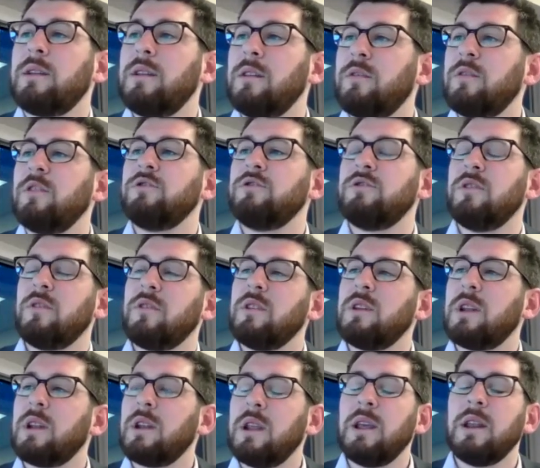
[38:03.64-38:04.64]
decisions
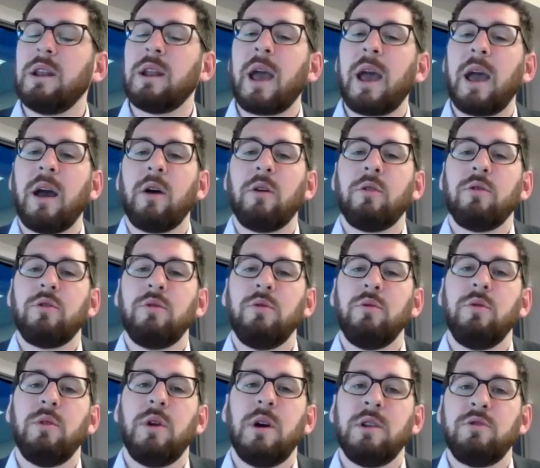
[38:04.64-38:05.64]
in how
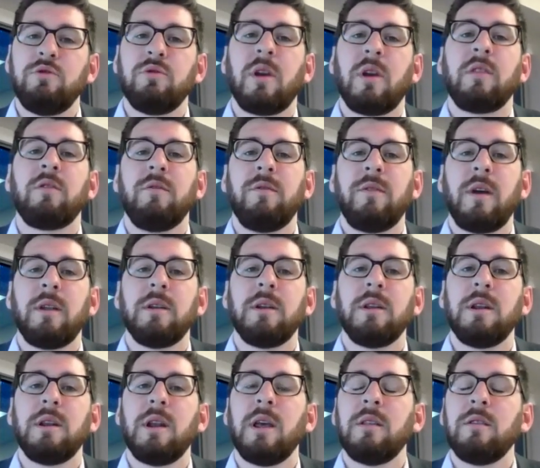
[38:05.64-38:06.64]
to address
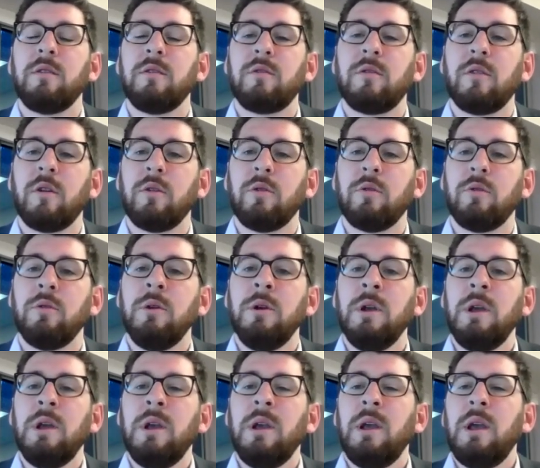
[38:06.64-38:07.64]
funding. And so,
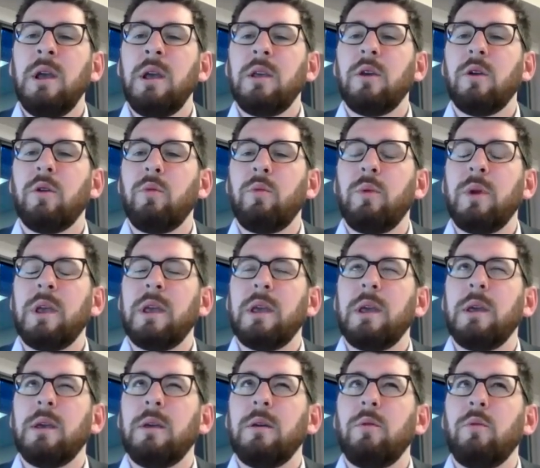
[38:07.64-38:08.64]

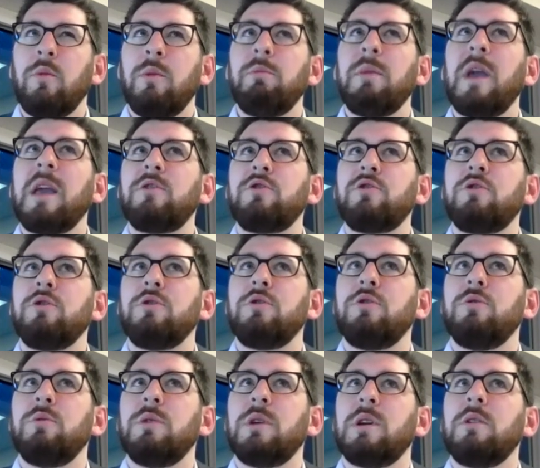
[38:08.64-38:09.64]
we make sure
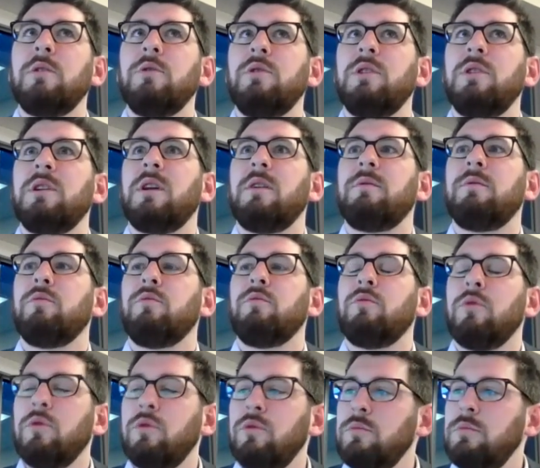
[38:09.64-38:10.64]
to include enough
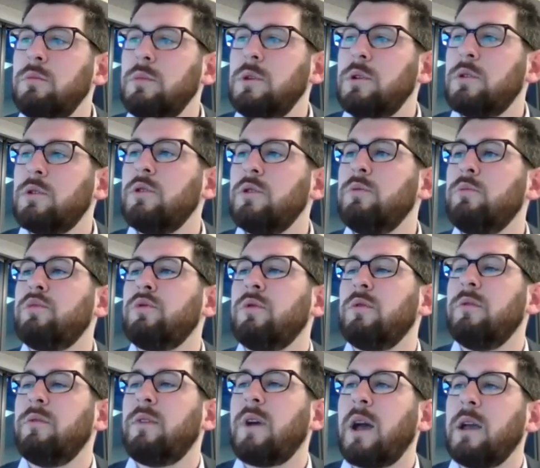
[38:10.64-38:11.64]
room to
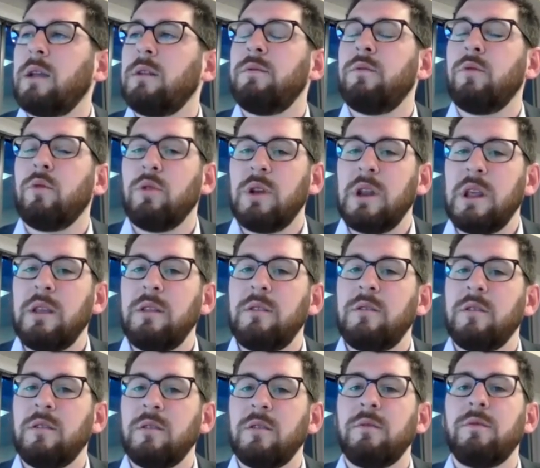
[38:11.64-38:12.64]
provide for needs
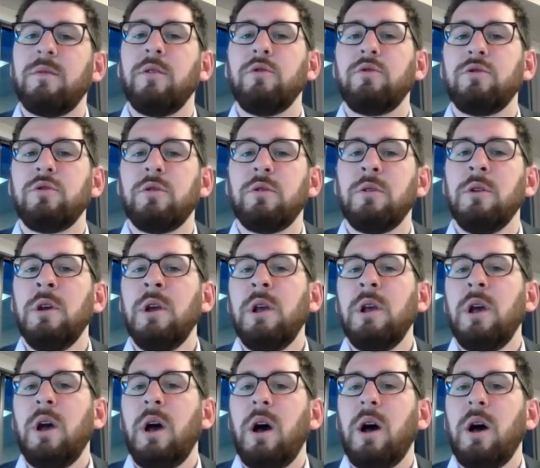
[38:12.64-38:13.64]
in the future,
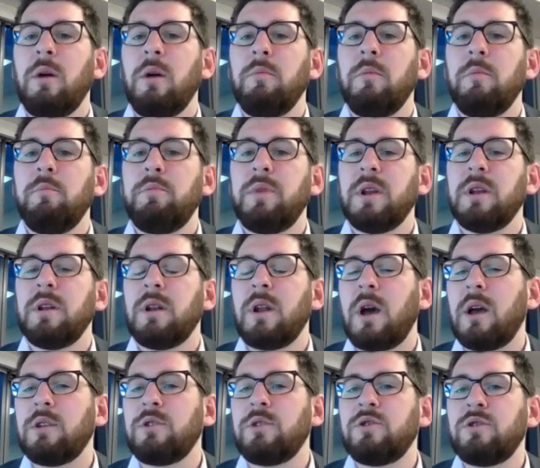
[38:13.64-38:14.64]
but
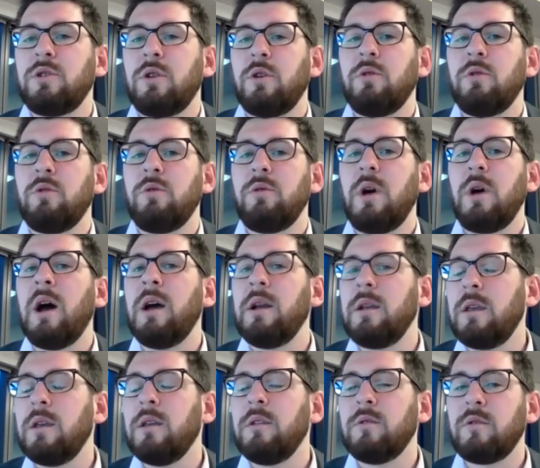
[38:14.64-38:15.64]
not show
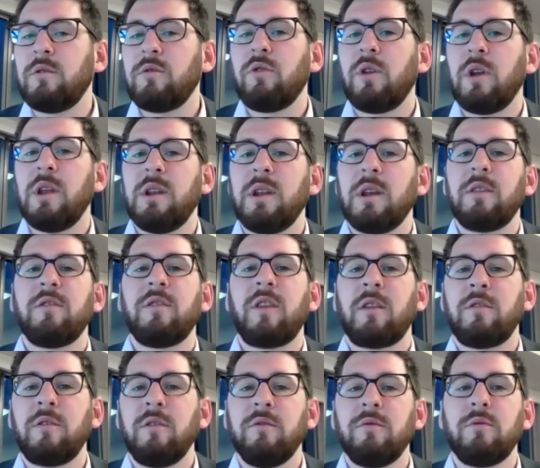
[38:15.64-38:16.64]
unconstrained
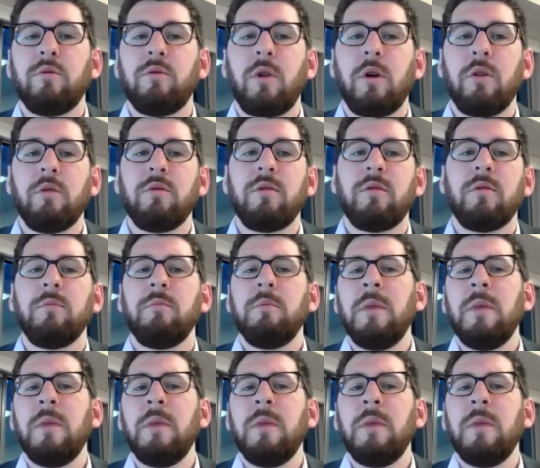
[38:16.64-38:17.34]
excessive growth.